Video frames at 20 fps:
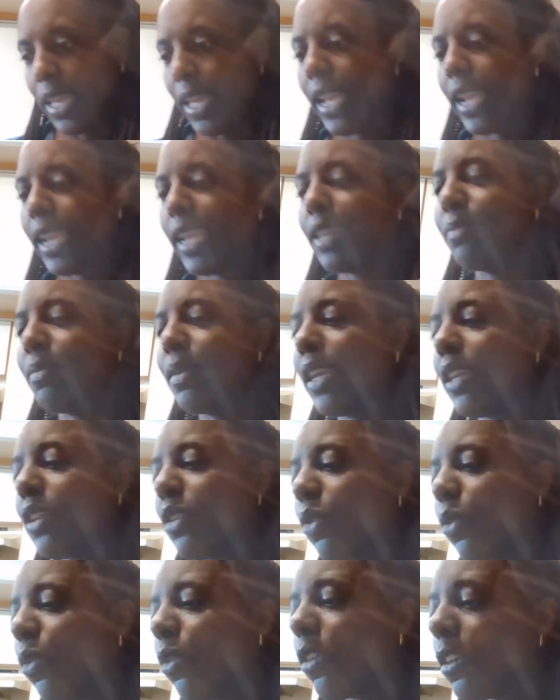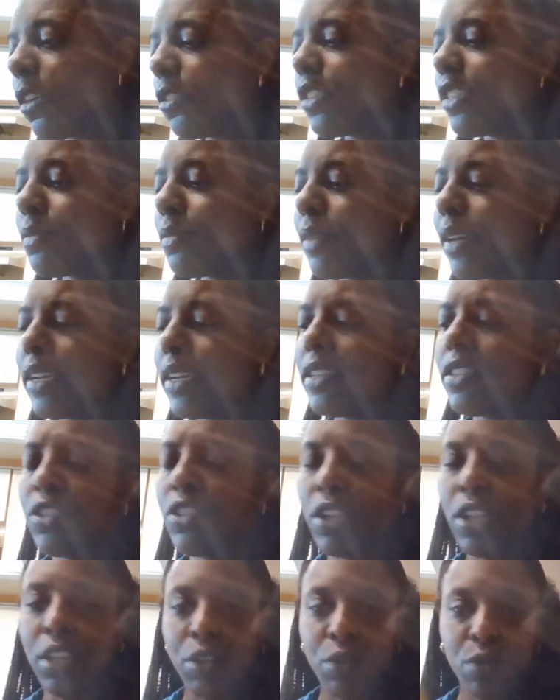It could be an oil
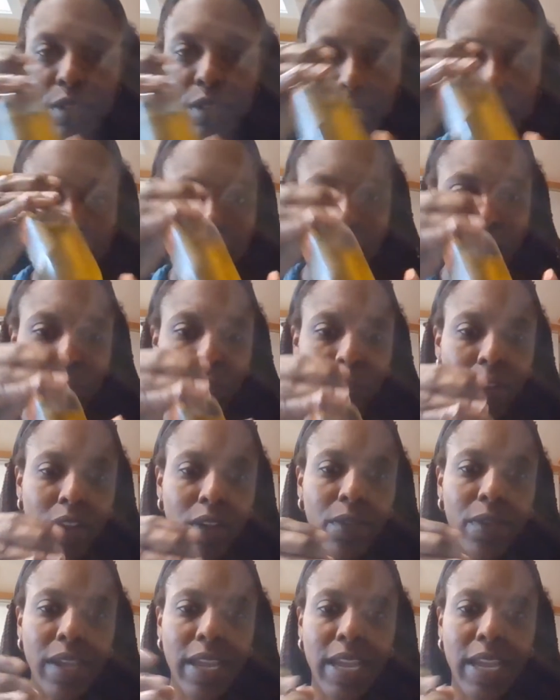smudge. You take the oil,